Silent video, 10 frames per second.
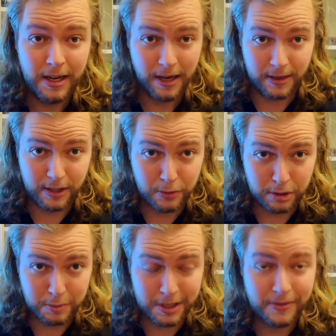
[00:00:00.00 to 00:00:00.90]
Not these
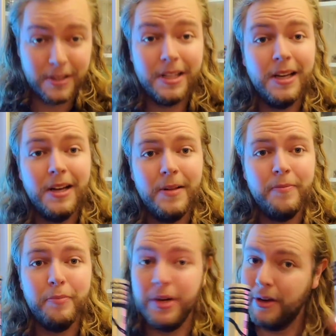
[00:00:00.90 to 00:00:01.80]
ones specifically,
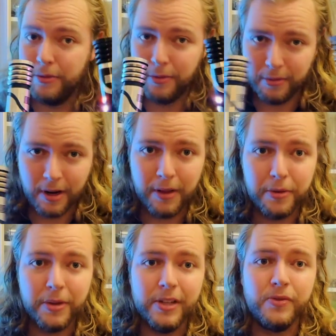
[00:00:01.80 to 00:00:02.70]
but
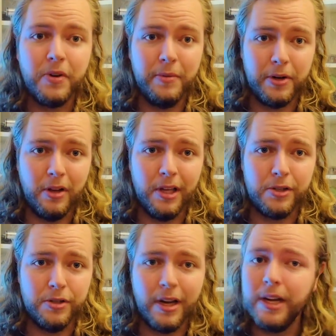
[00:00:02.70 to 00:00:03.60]
other things from their
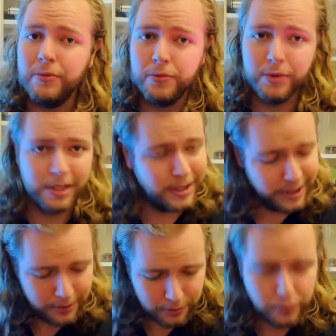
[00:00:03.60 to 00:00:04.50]
collection. I
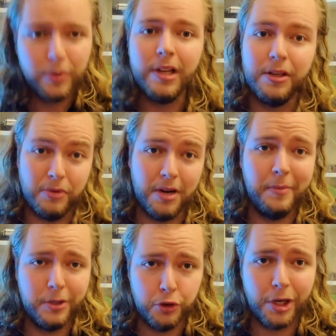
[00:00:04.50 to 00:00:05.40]
really, really
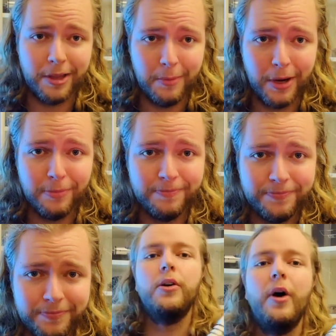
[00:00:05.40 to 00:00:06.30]
recommend you check them out.
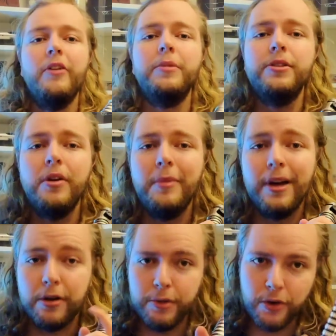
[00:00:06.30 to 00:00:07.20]
So I've been Stoney
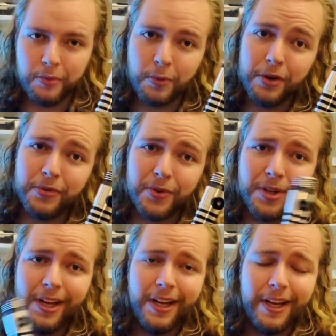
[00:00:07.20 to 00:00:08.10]
Magnum. You have been
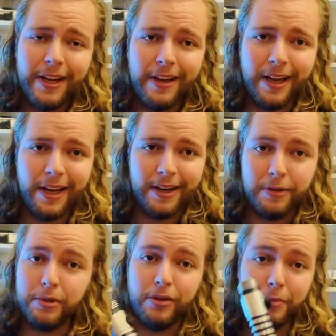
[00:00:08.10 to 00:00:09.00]
wonderful, and I
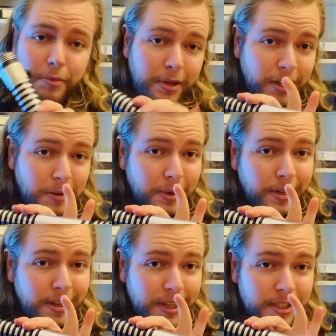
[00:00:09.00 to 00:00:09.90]
really hope you pick up
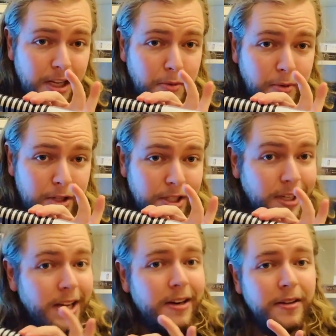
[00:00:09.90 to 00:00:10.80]
a Saberproject.
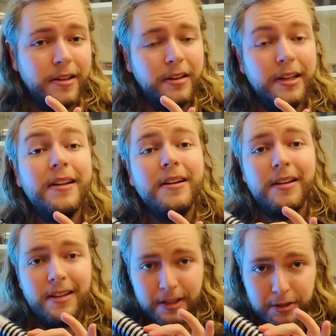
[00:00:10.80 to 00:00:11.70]
Again, link
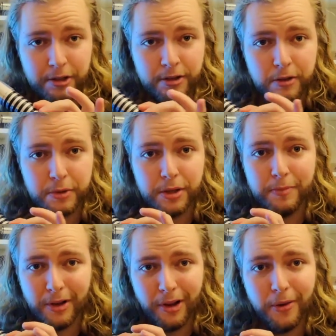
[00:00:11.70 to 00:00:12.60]
in the description
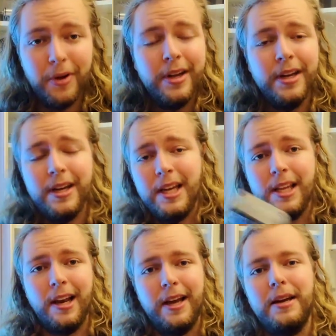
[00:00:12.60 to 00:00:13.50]
below. Hit
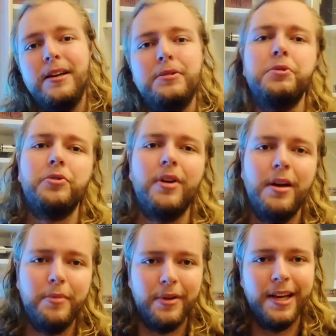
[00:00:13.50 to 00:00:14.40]
that like,
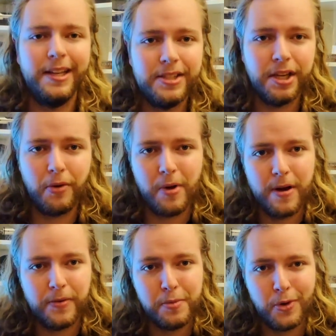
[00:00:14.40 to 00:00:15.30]
subscribe, and stick
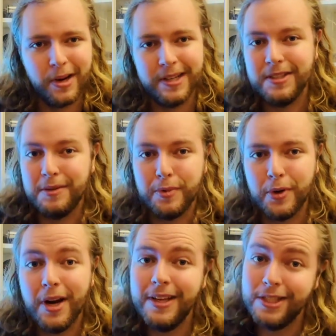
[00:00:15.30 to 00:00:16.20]
around for more
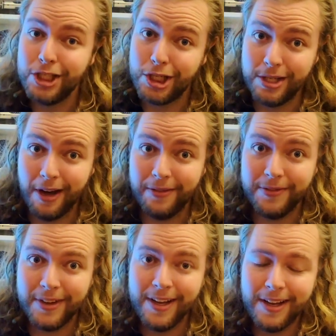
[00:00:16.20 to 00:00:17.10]
lightsaber
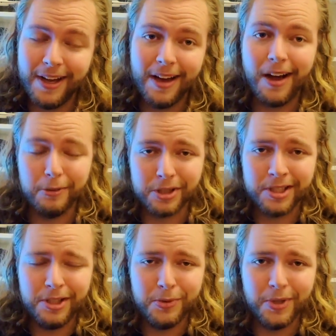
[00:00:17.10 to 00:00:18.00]
stuff. I will
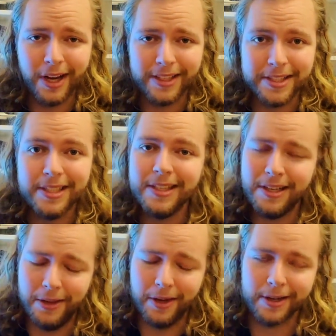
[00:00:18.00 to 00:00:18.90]
see you guys
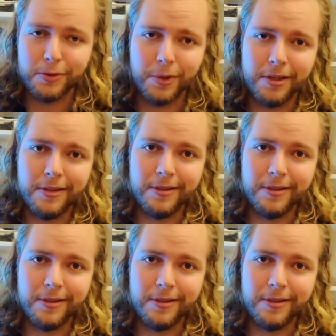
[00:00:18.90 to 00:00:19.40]
in the next one.